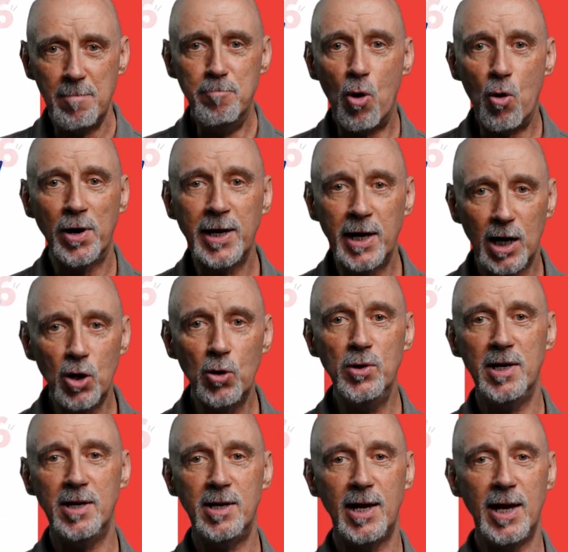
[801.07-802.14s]
more
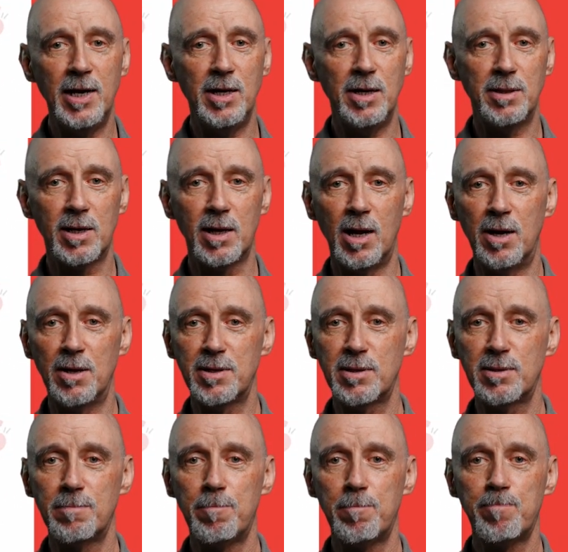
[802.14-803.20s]
included in his
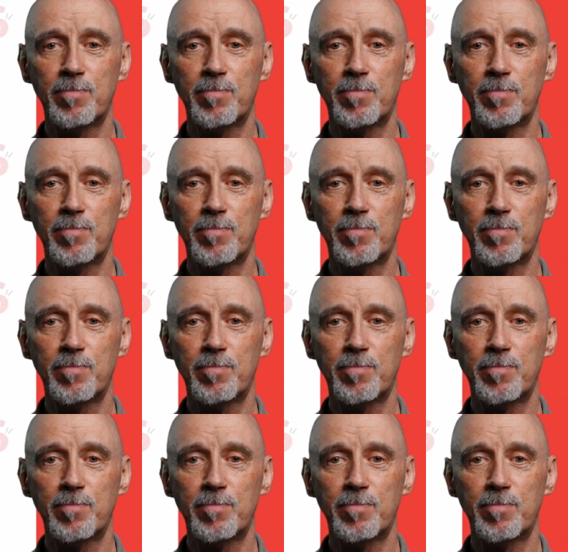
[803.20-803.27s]
class.